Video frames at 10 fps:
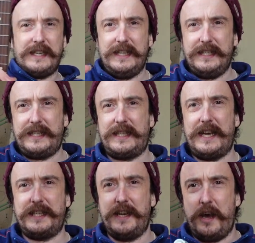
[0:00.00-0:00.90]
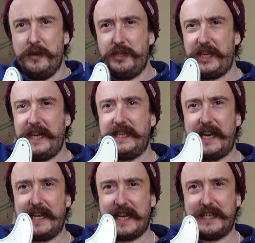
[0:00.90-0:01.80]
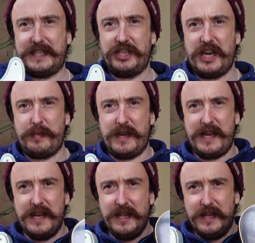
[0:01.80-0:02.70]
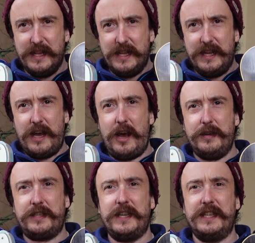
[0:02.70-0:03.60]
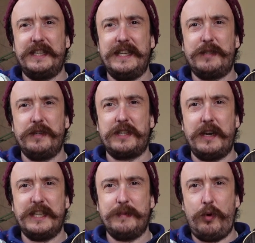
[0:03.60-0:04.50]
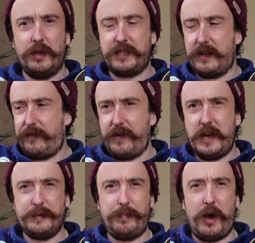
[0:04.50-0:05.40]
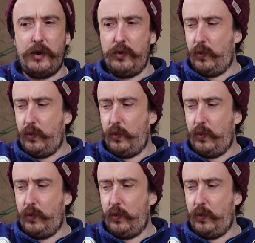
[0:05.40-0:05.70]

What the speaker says: an OG Telecaster shape here. So you can see this one's slightly smaller. So the first poll